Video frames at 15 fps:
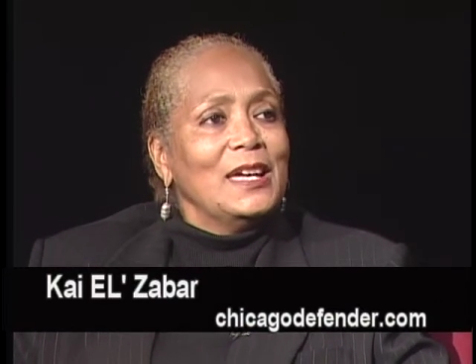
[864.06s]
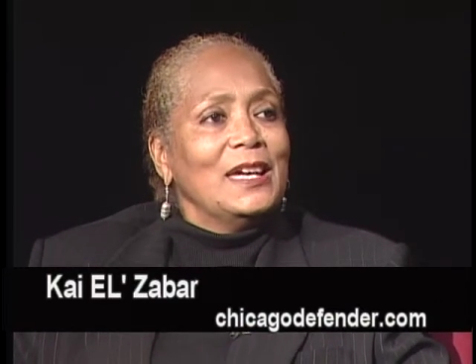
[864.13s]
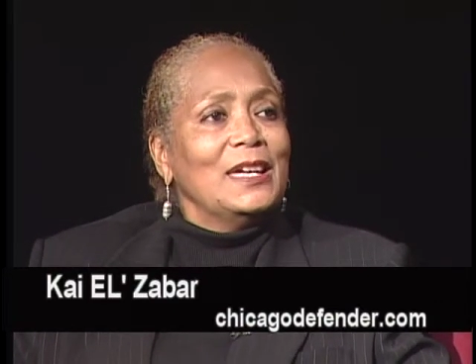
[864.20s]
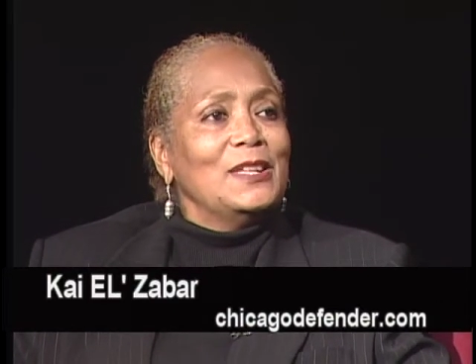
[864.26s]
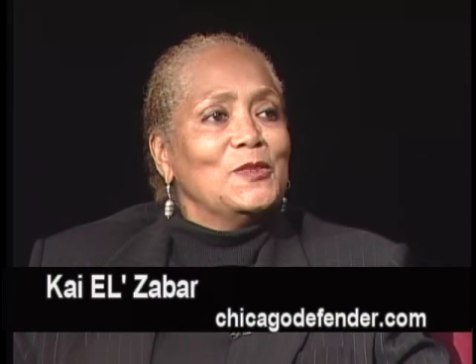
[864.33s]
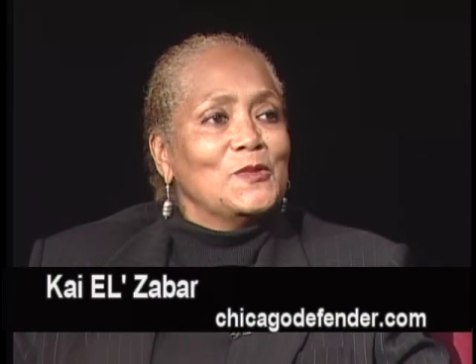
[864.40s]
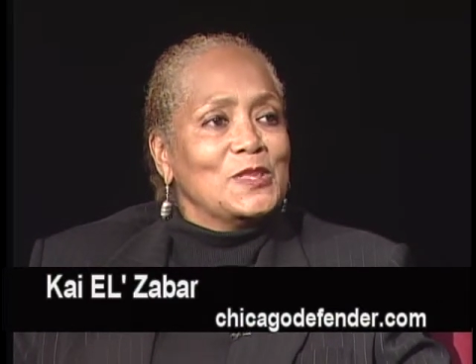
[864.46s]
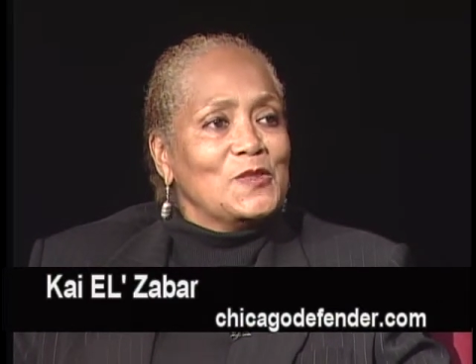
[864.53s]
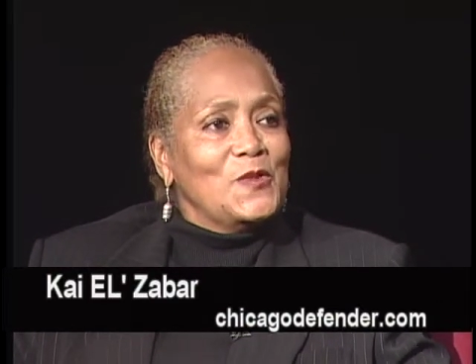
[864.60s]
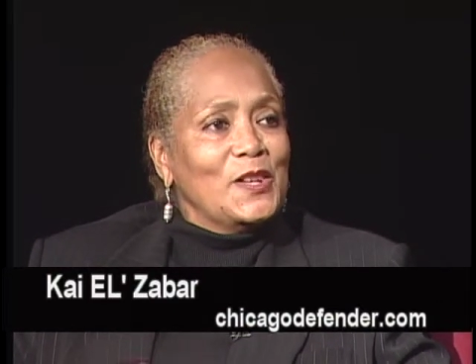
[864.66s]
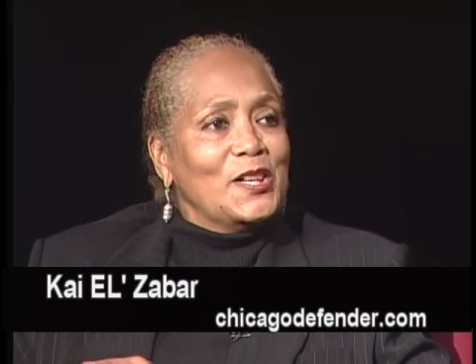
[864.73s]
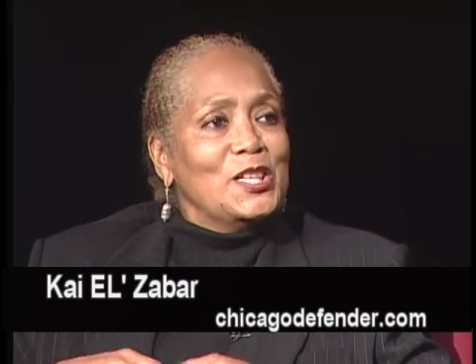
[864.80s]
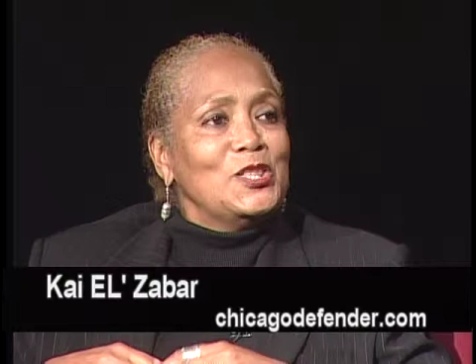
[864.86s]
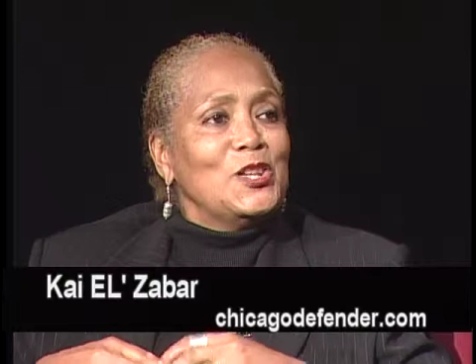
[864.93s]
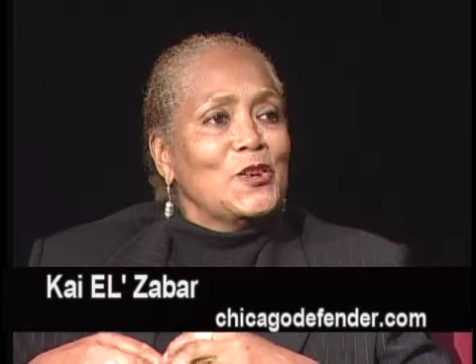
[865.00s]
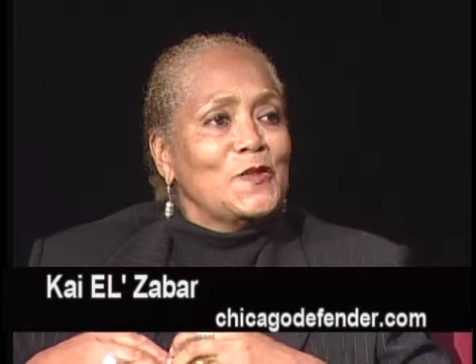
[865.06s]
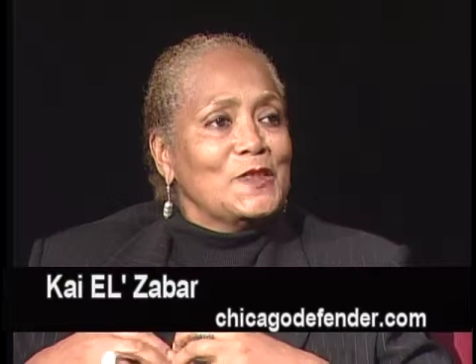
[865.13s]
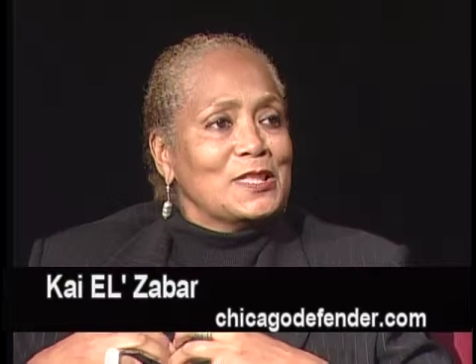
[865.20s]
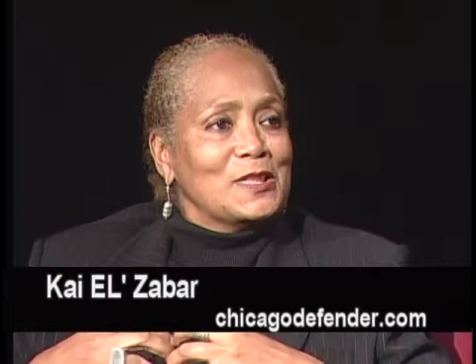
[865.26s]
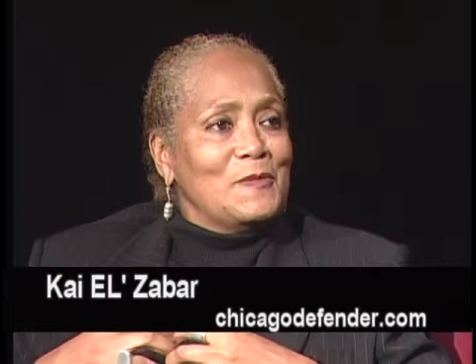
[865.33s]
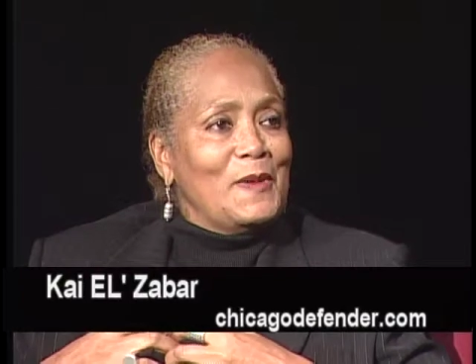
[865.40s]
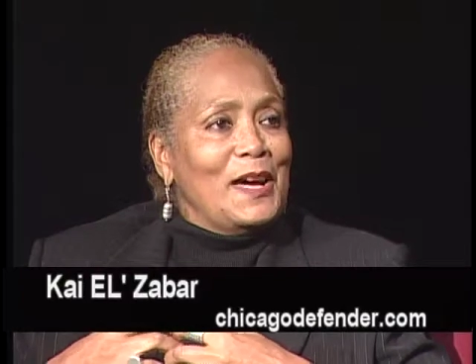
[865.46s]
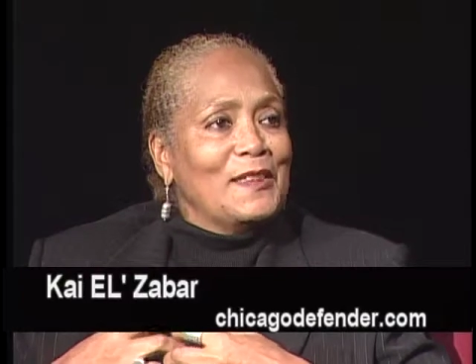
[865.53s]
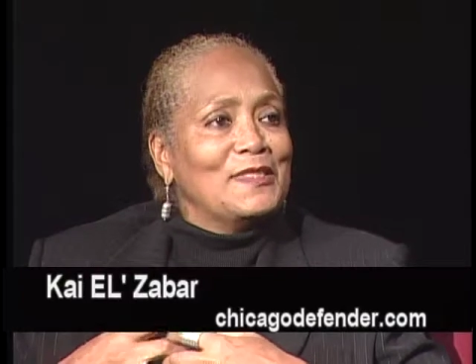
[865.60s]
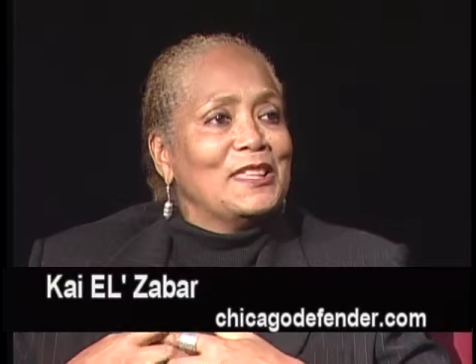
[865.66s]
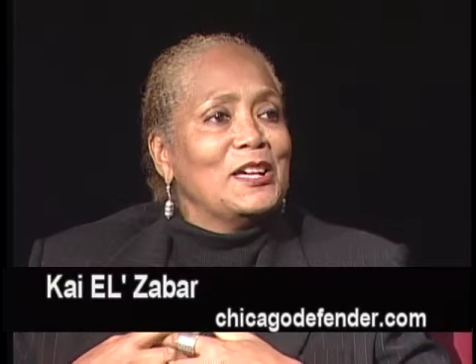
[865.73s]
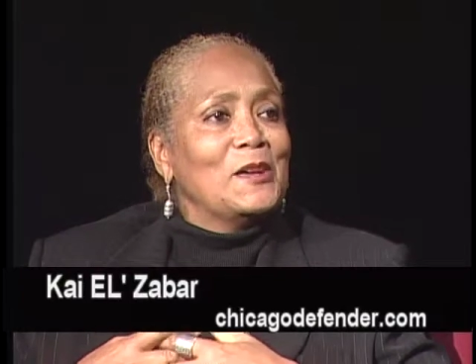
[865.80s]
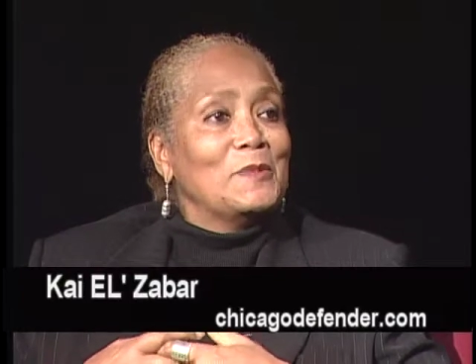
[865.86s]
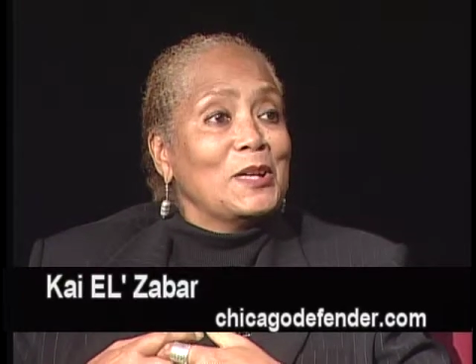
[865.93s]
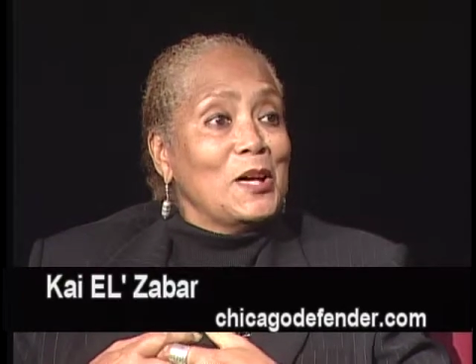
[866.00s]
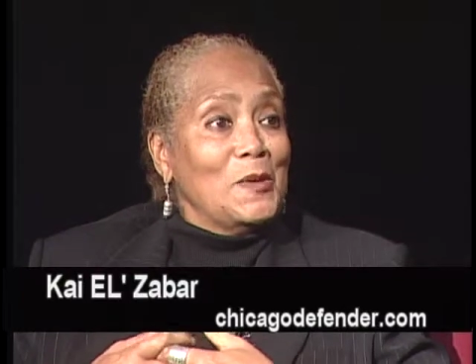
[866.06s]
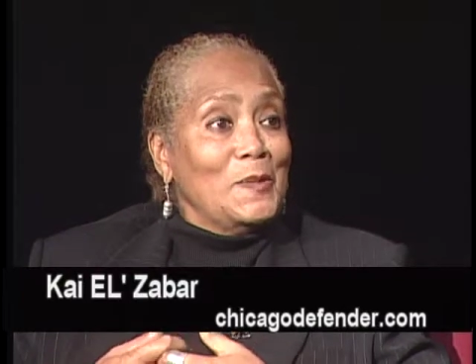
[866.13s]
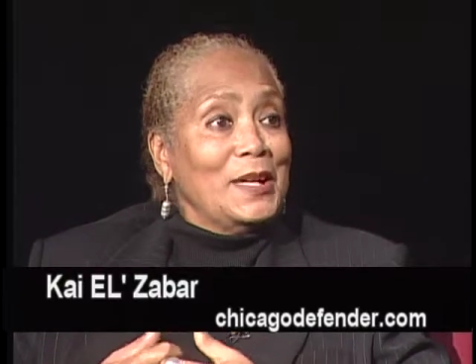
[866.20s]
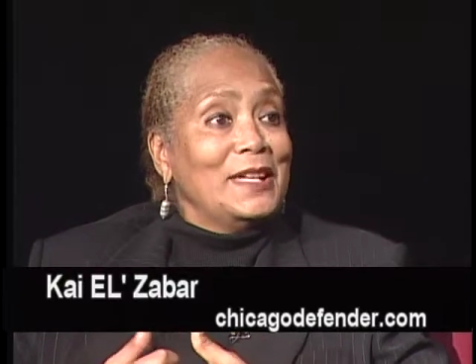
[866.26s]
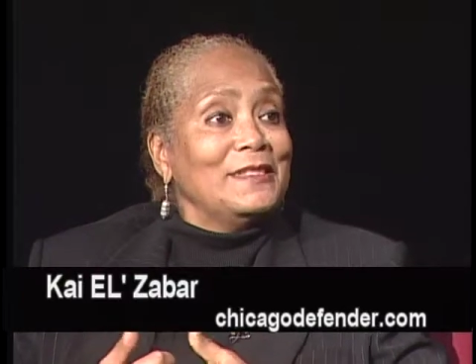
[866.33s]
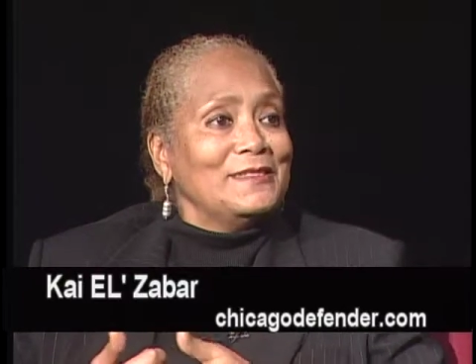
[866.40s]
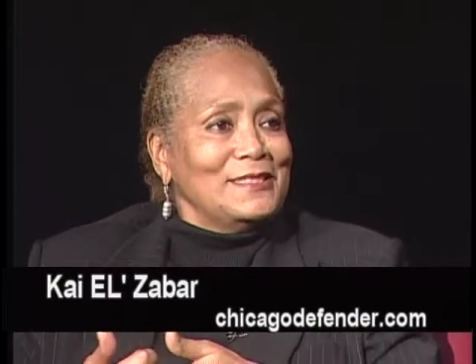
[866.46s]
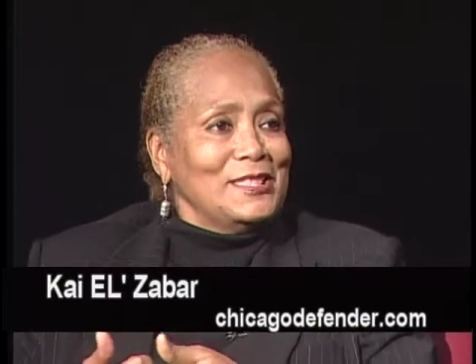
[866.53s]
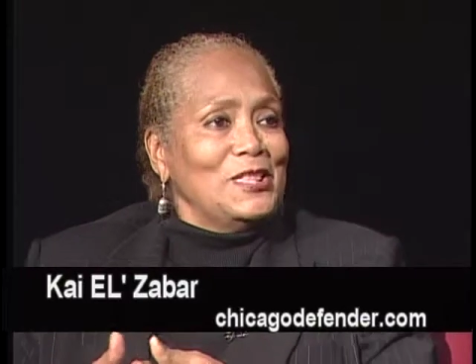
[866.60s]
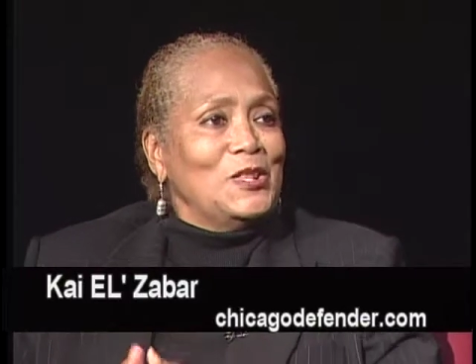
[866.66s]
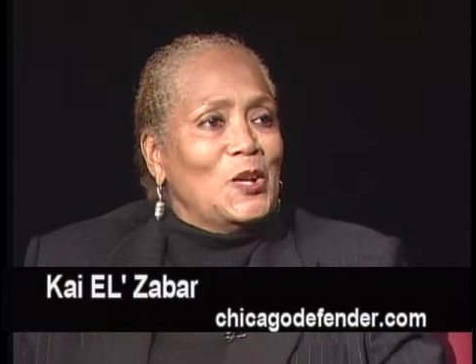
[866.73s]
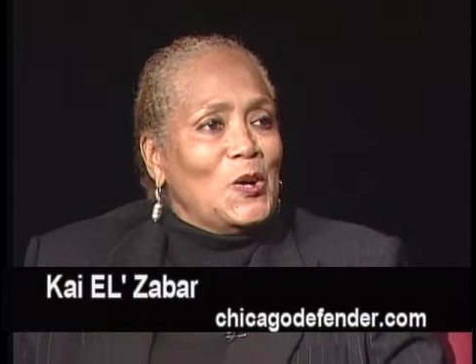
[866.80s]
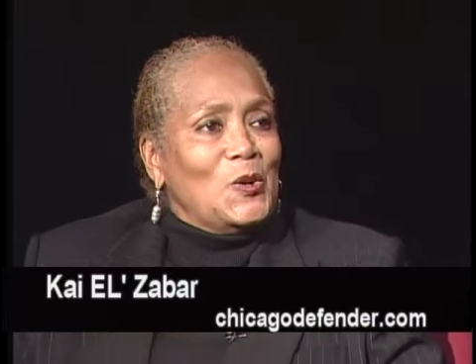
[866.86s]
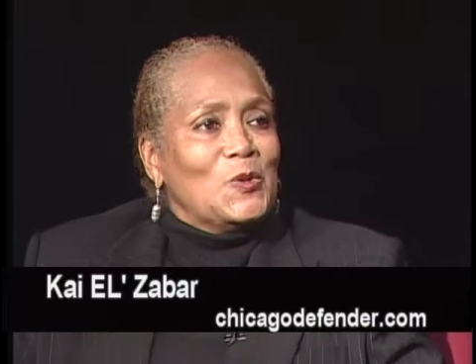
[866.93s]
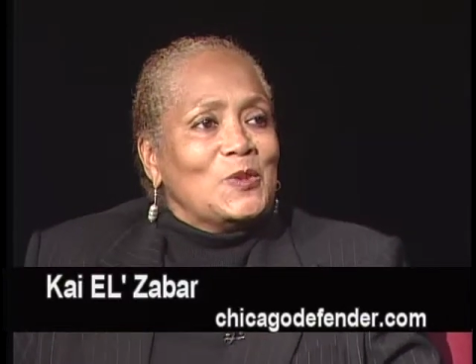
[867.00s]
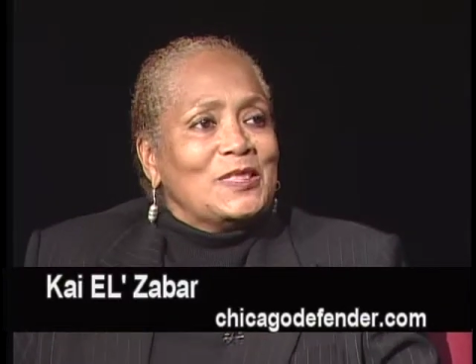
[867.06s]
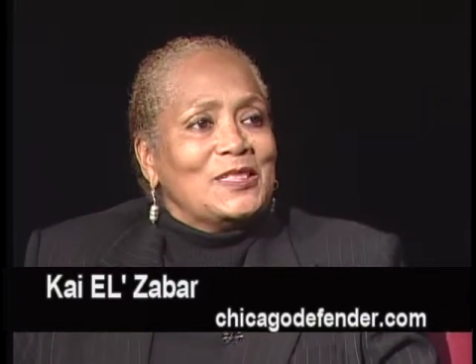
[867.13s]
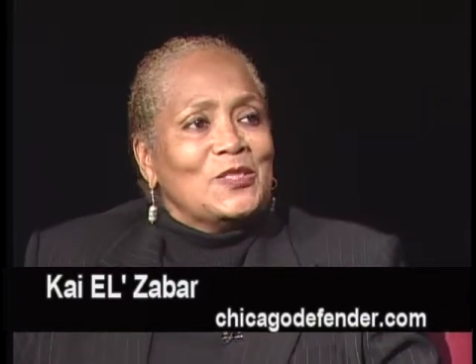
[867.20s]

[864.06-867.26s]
and he was very nervous about the upcoming, you know,